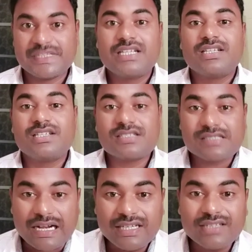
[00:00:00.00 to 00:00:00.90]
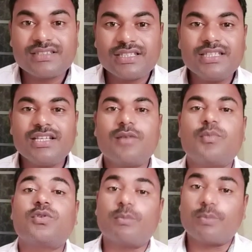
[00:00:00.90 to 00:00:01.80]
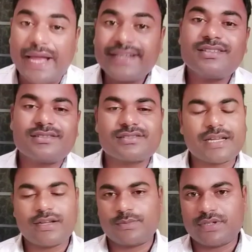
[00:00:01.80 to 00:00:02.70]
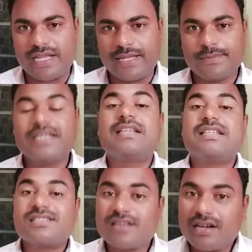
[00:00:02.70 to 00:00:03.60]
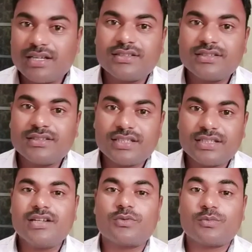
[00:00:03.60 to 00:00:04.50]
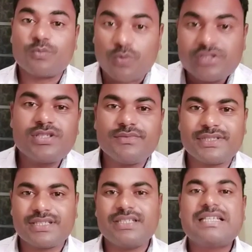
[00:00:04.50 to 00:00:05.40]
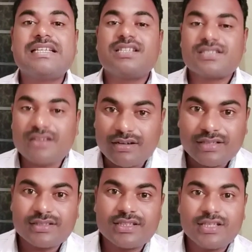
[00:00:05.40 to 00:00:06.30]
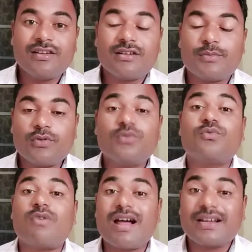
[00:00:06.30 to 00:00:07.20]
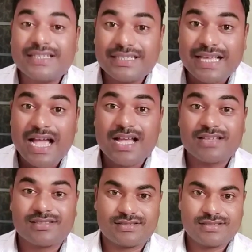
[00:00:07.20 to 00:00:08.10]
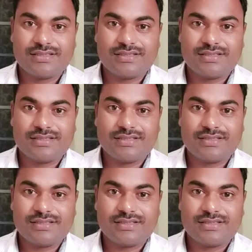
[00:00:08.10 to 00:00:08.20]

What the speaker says: He started thinking about brighter side of the life. He started thinking about positivity. He started thinking about what he has.